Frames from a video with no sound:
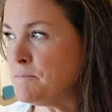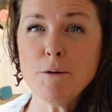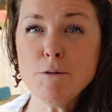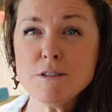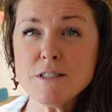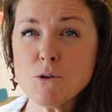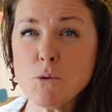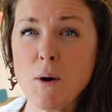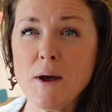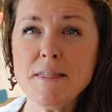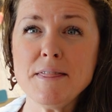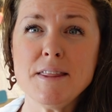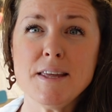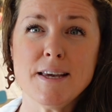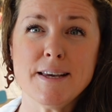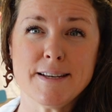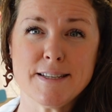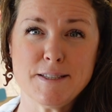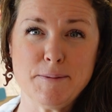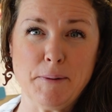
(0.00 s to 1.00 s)
It was quite
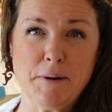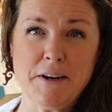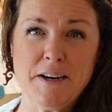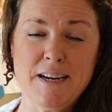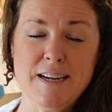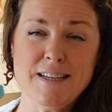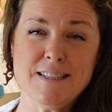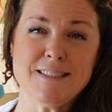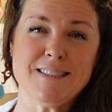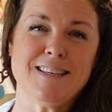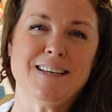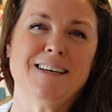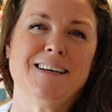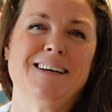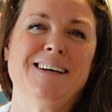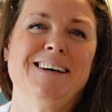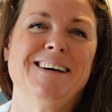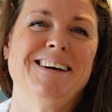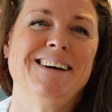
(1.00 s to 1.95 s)
the experience,